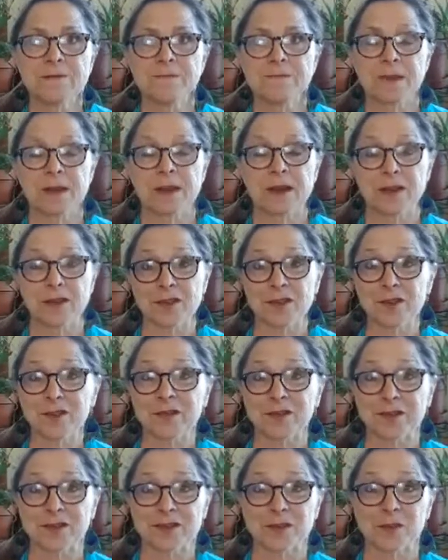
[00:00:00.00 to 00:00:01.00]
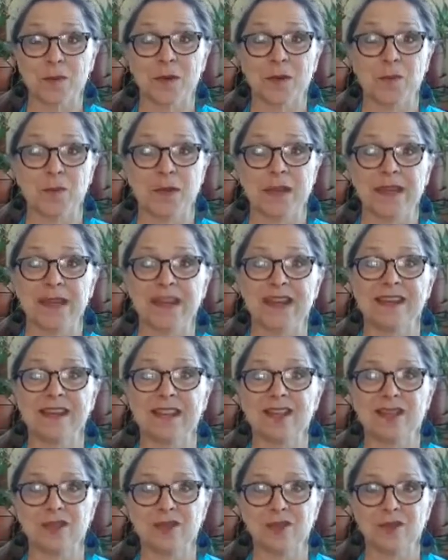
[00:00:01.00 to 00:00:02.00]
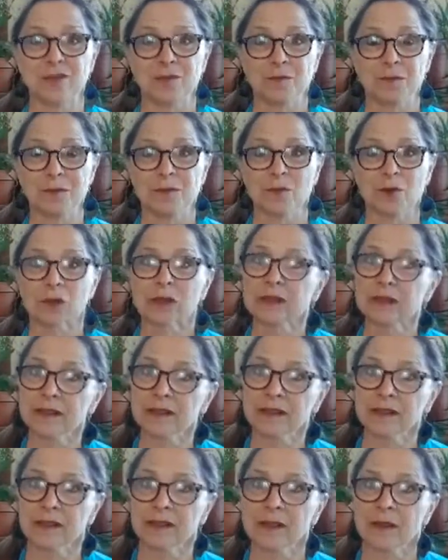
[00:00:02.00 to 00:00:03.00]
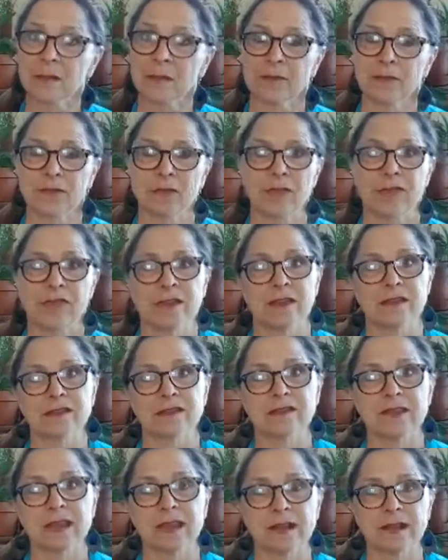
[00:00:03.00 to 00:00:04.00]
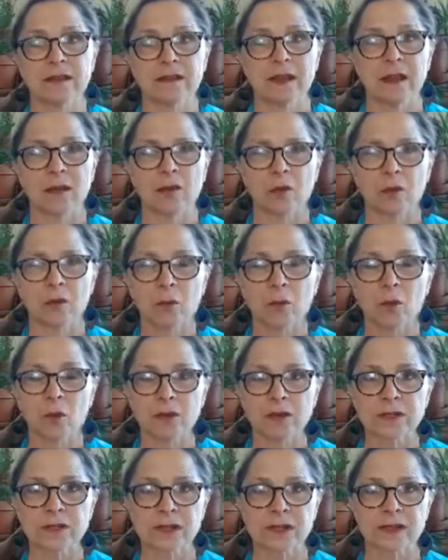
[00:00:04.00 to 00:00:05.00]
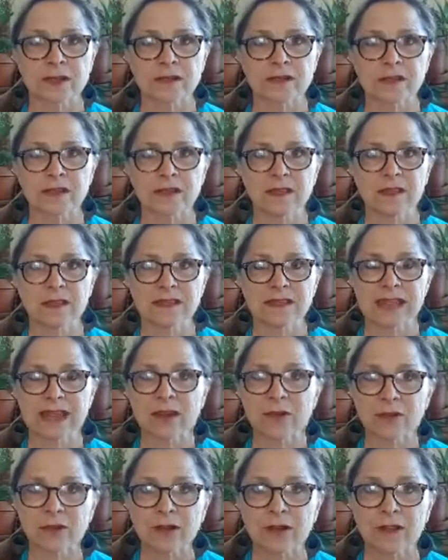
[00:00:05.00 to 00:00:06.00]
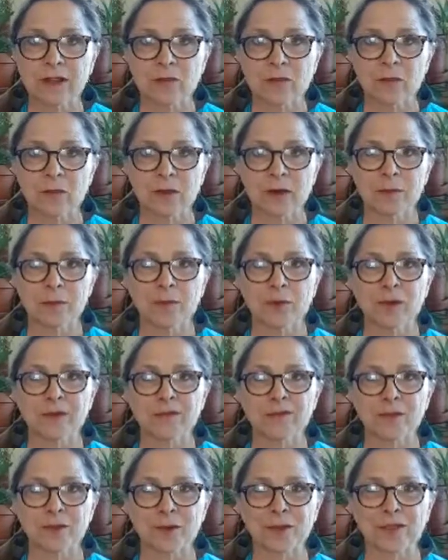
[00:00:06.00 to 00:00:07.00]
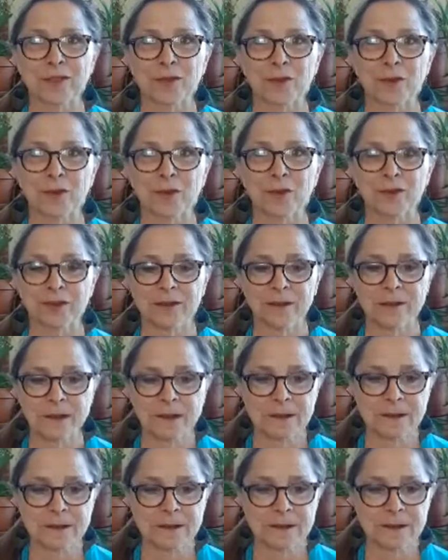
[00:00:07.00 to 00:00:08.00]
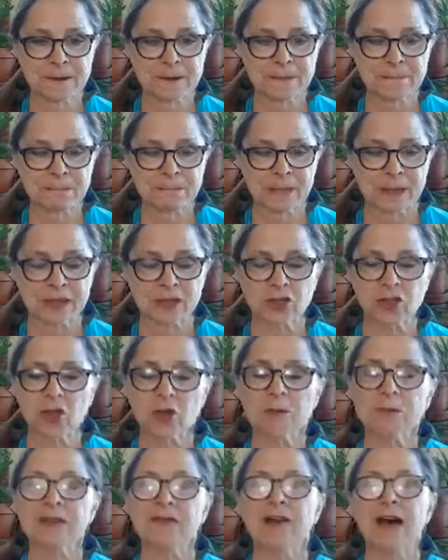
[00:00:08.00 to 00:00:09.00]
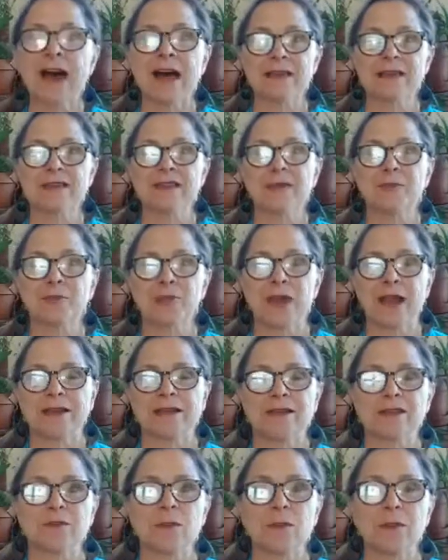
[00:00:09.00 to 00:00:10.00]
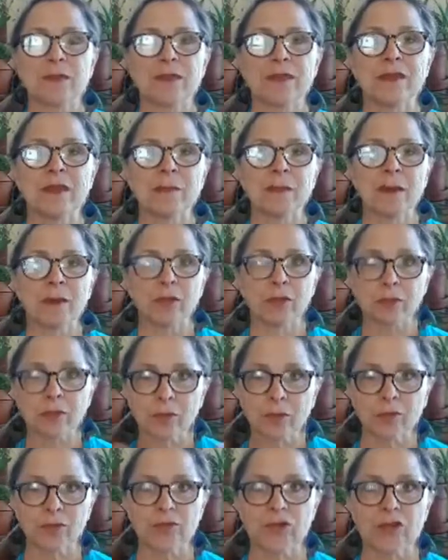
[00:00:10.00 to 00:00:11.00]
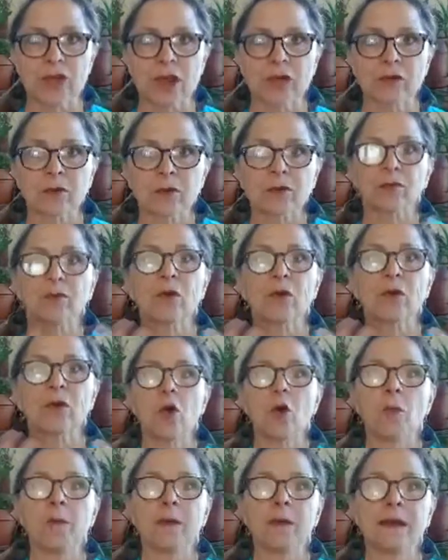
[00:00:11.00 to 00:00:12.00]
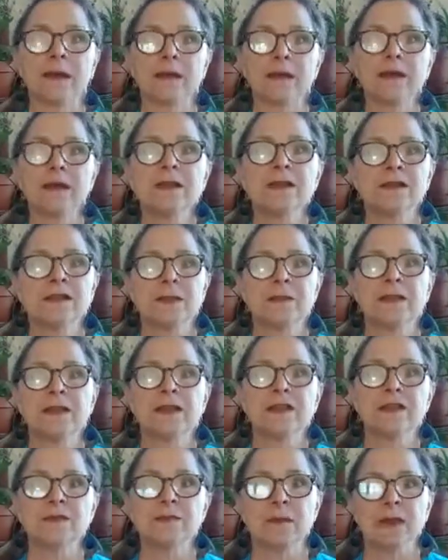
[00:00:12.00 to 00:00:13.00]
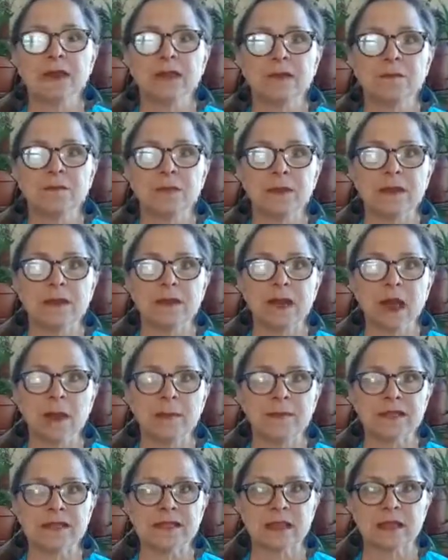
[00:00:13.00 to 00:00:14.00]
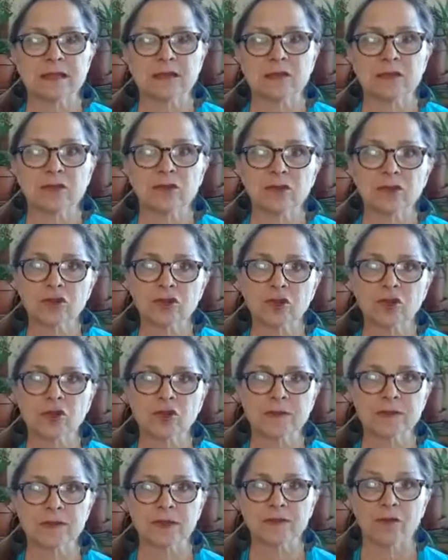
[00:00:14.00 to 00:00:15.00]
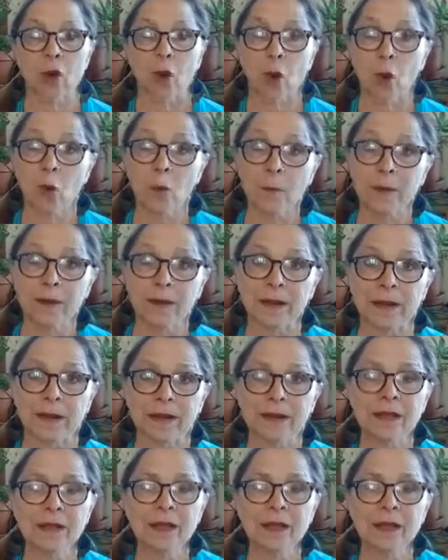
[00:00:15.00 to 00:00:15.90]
and our universe, where we need to be more clear about the things that are important to us, the integrity that we want to bring forth in the world. In terms of asana practice, when we think about throat chakra, throat opening, some of these may be commonsensical in terms of opening,